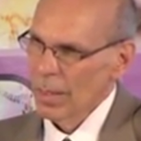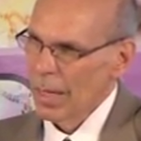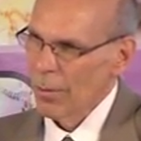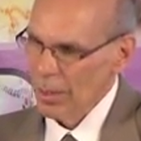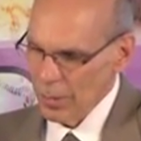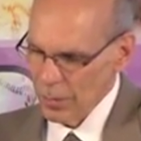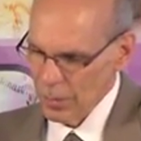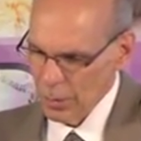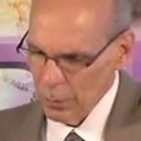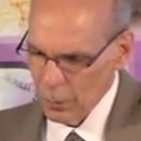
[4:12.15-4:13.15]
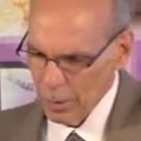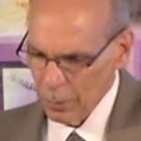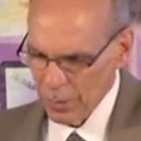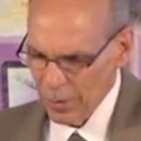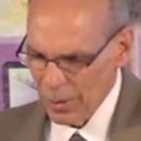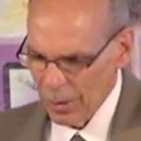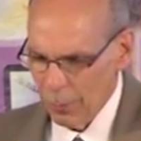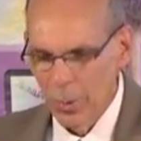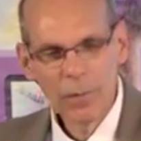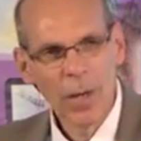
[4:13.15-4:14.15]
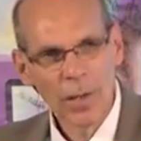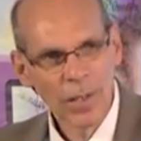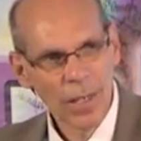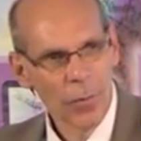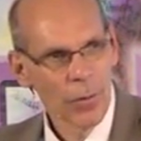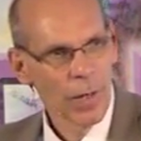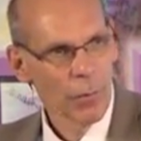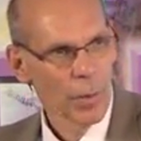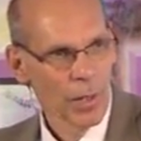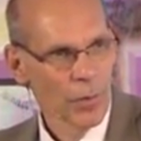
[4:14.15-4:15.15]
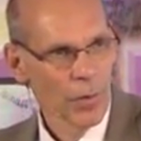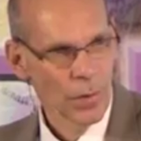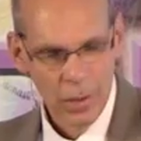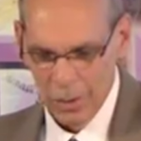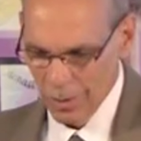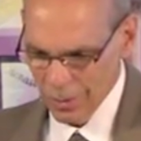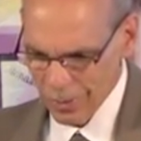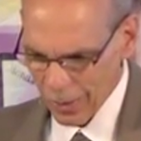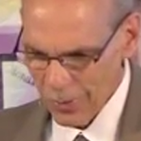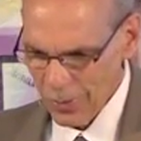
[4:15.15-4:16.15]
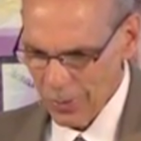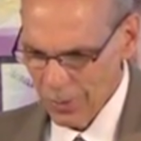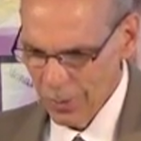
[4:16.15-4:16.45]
arrogance, where we think that we've got it together and everybody else doesn't.